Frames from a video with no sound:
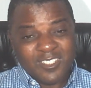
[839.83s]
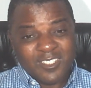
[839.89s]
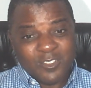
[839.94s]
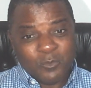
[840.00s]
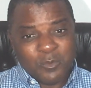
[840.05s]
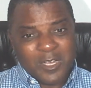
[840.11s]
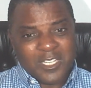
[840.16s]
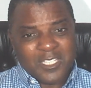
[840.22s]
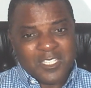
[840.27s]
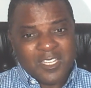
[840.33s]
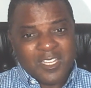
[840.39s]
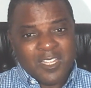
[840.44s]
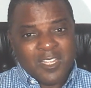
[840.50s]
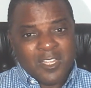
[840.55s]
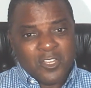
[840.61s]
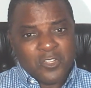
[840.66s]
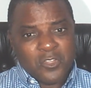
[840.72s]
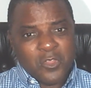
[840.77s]

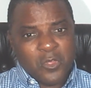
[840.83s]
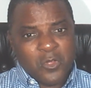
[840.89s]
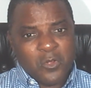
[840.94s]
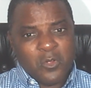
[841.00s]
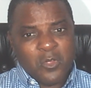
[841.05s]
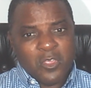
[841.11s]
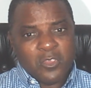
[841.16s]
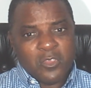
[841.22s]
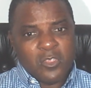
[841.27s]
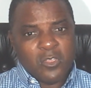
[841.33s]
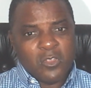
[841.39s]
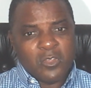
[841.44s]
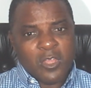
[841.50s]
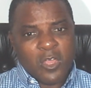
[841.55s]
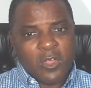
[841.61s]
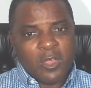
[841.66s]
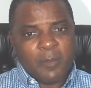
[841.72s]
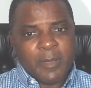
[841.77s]
What do you
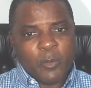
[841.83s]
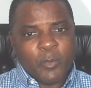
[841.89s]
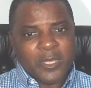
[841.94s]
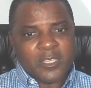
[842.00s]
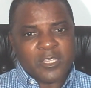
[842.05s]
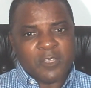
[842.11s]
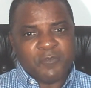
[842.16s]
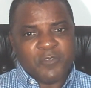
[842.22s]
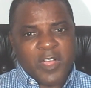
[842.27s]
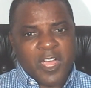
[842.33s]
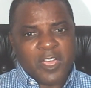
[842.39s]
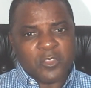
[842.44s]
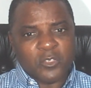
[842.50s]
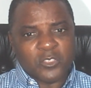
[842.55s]
know about what the Father